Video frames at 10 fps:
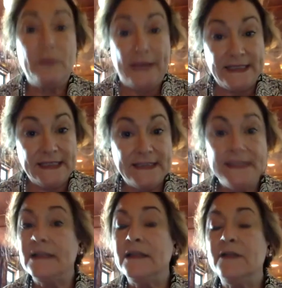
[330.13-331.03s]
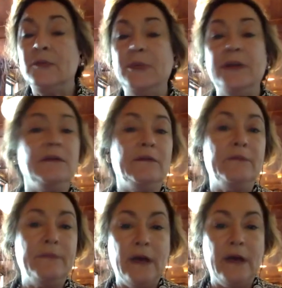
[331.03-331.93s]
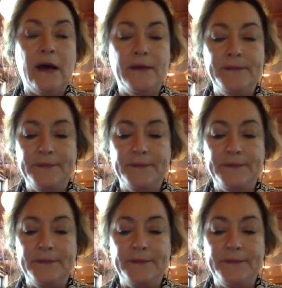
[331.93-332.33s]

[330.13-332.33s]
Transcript: paintings is a little bit of uh,